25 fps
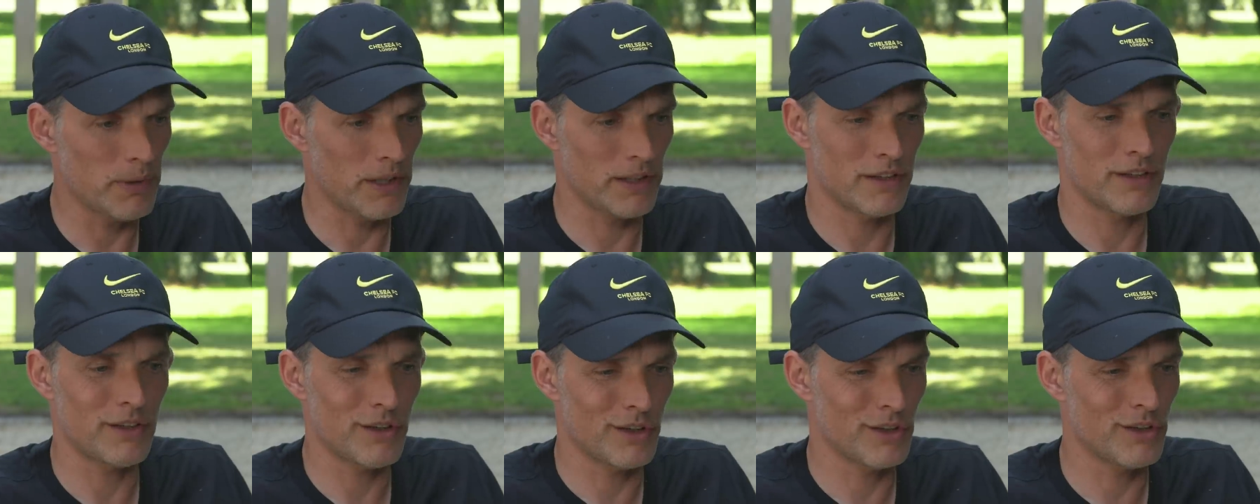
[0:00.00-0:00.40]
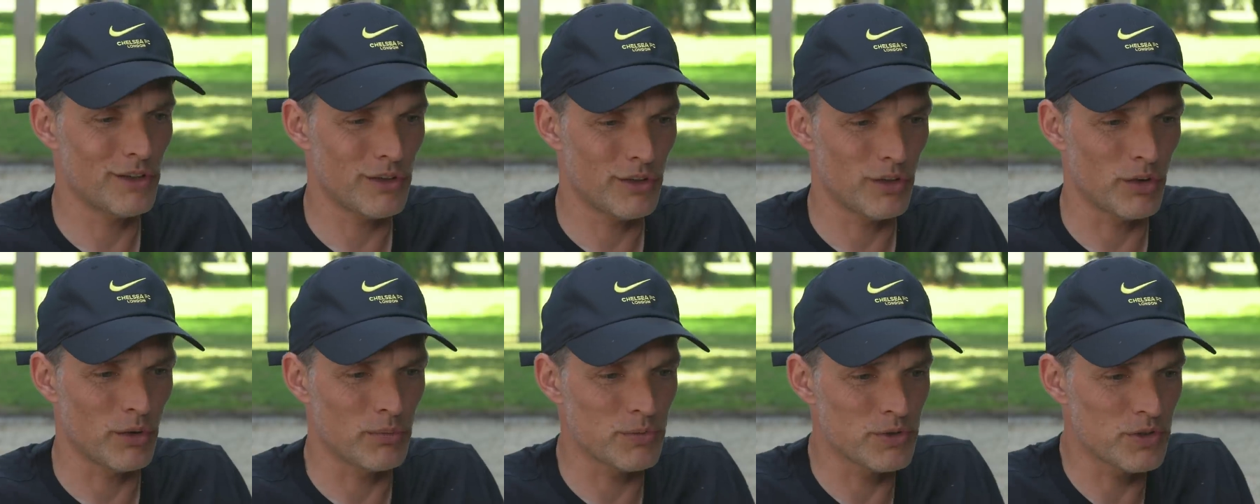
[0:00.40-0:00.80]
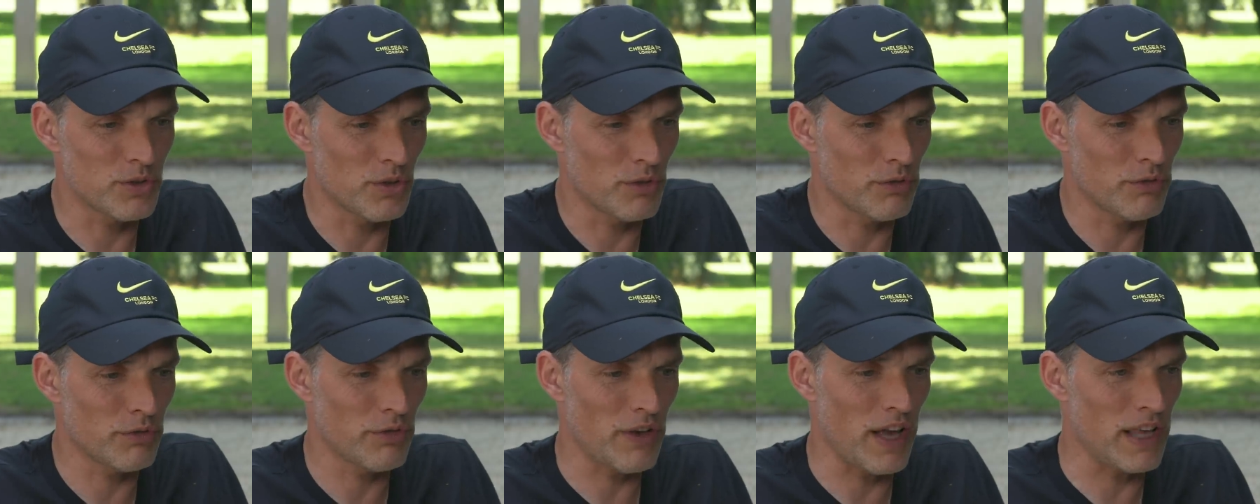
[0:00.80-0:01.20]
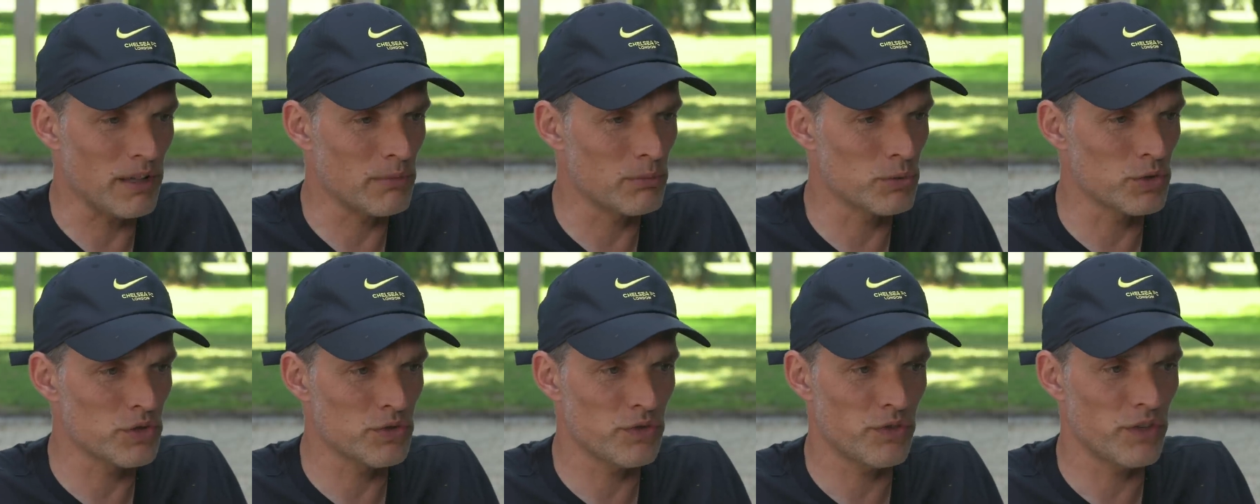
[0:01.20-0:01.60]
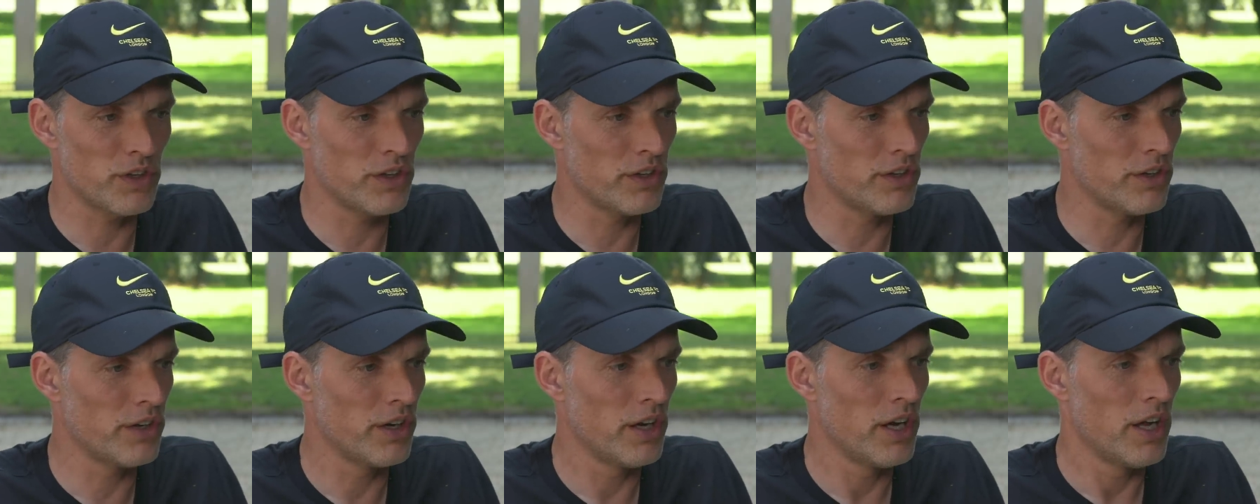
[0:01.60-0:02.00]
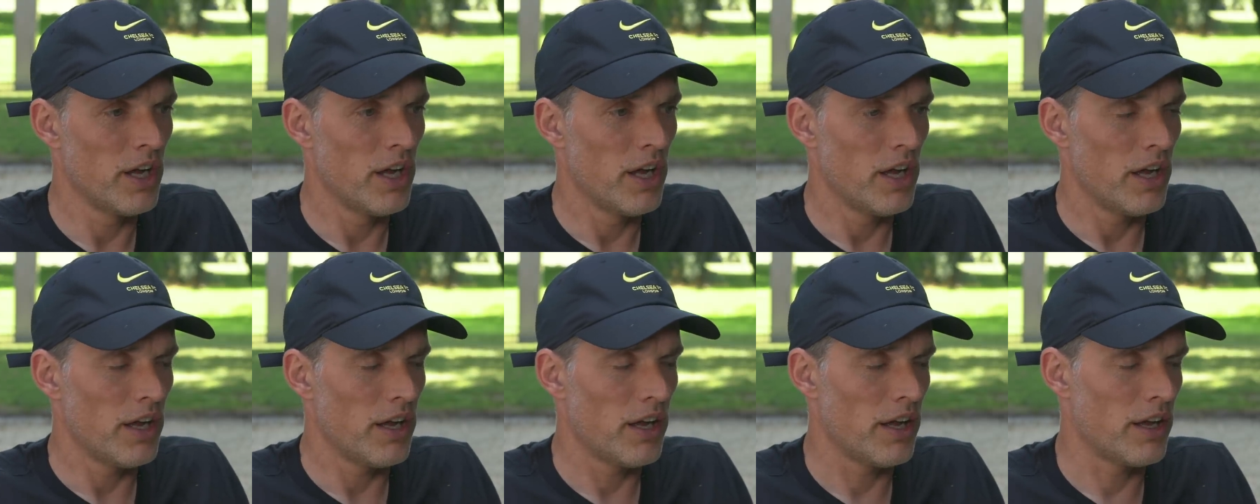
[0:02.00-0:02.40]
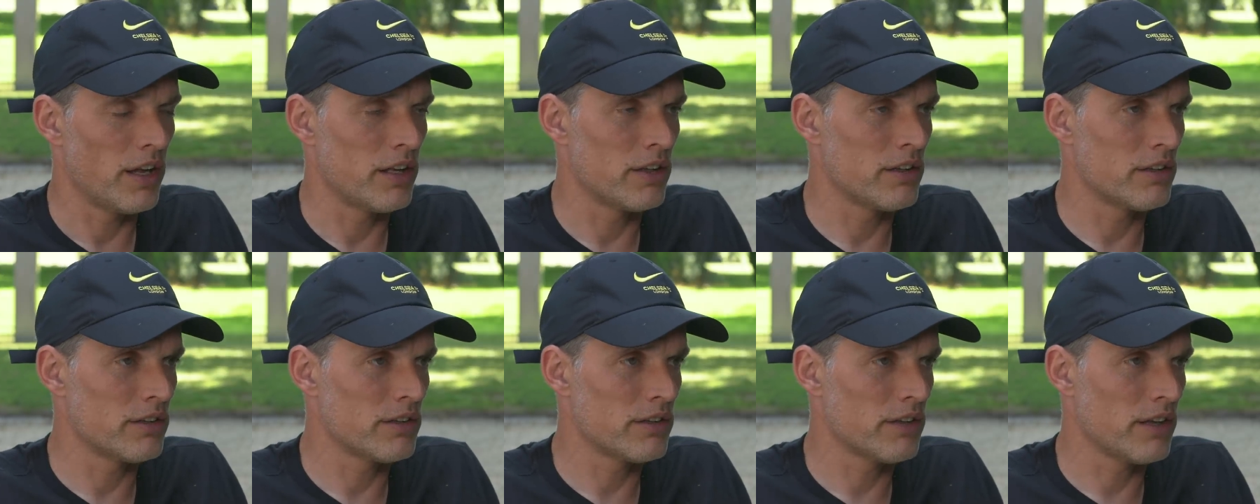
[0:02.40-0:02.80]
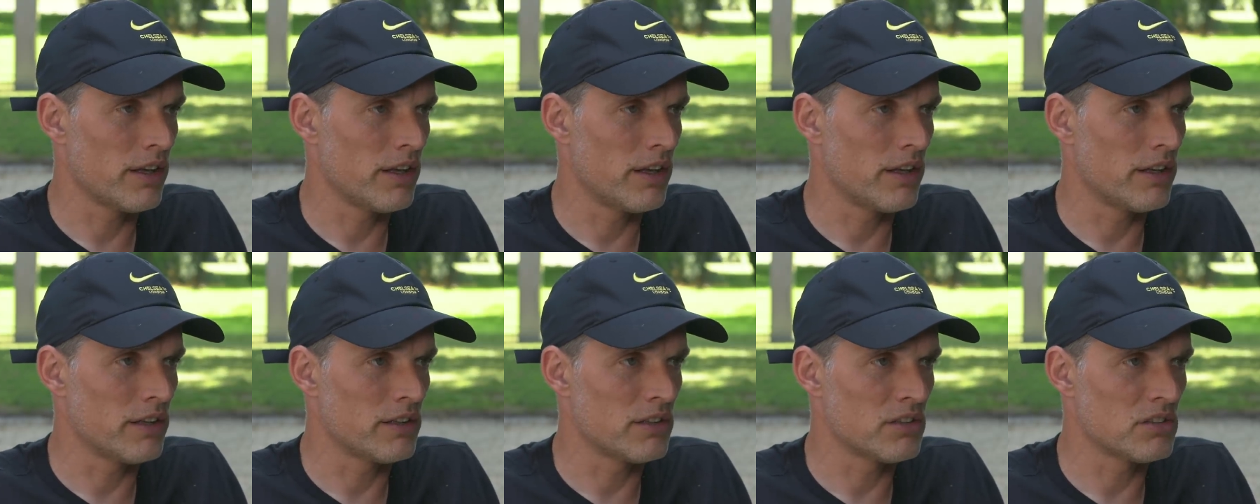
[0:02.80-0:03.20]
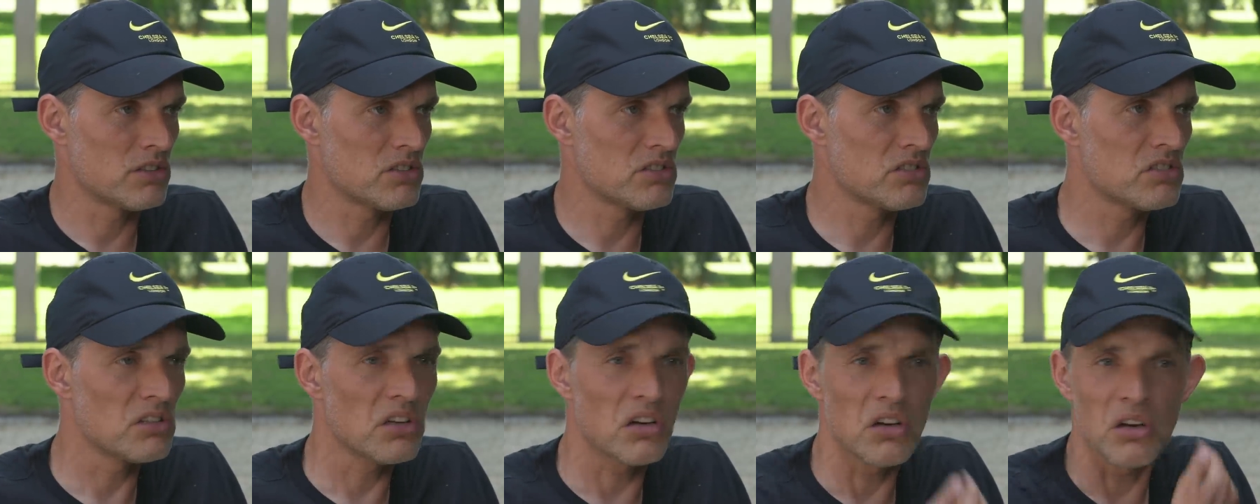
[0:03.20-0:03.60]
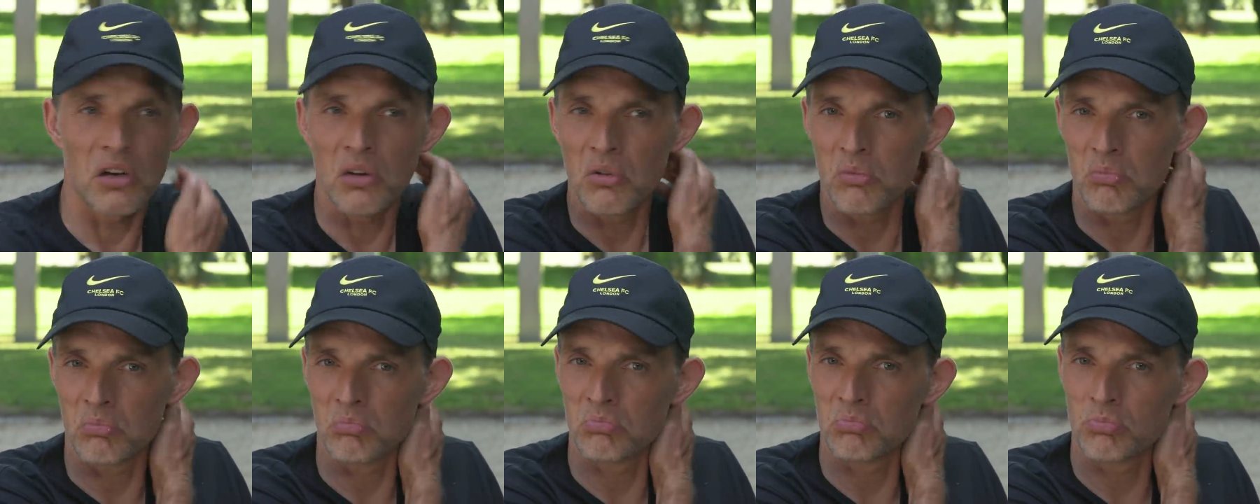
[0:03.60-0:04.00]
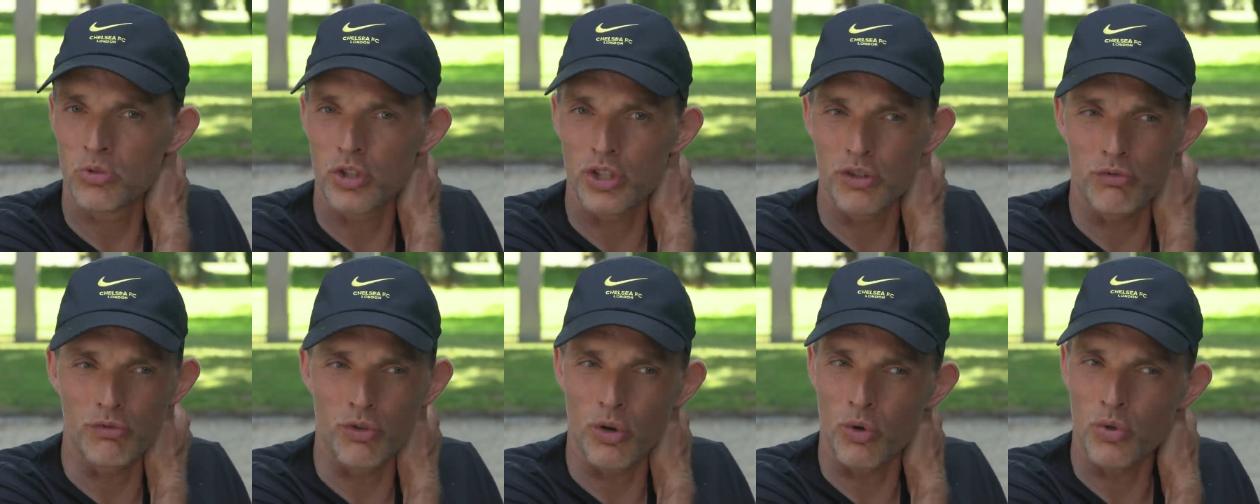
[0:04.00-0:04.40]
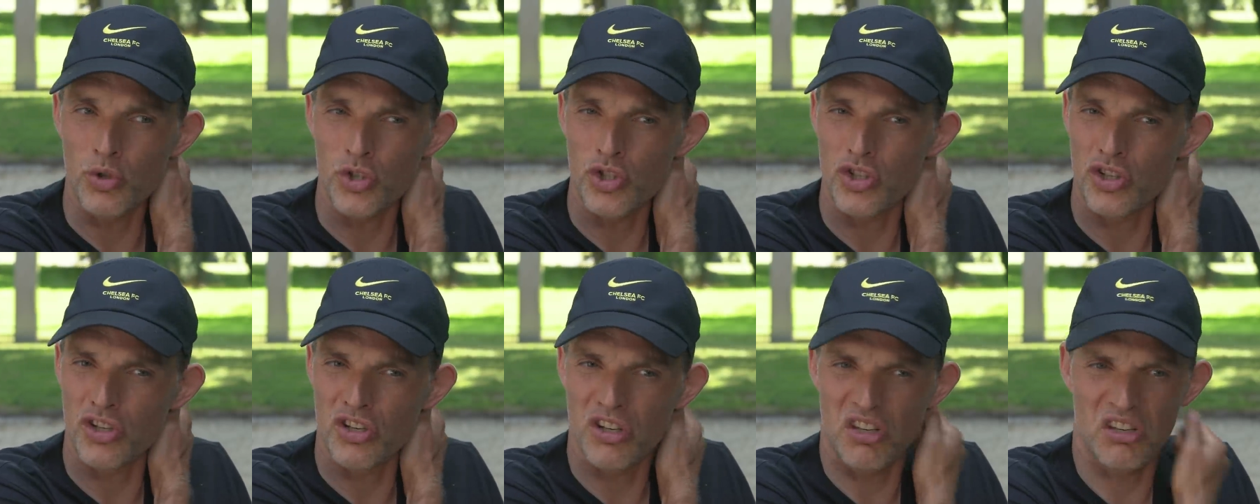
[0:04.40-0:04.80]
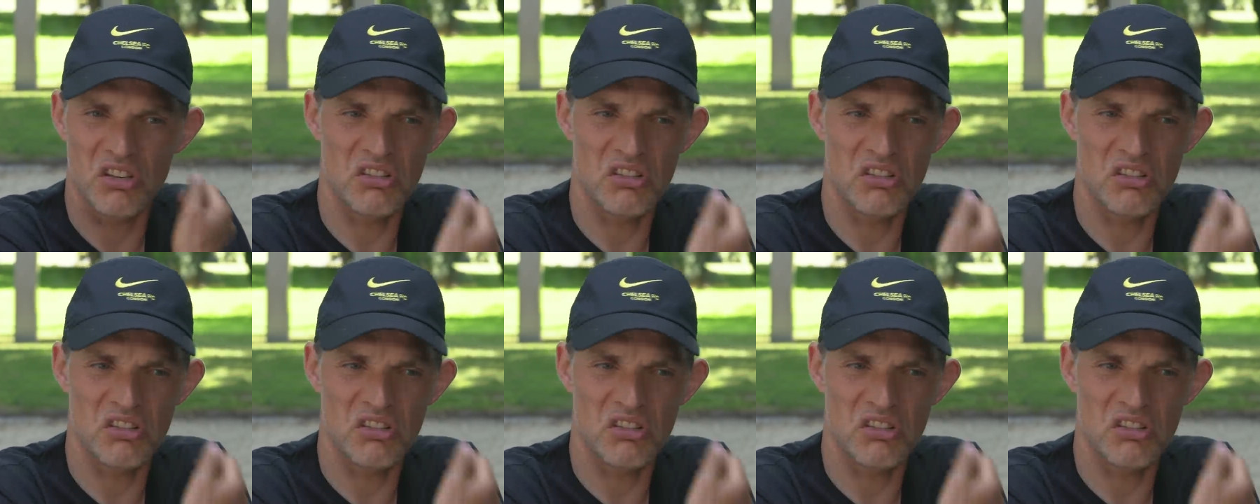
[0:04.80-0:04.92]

but in terms of atmosphere and, and um, devotion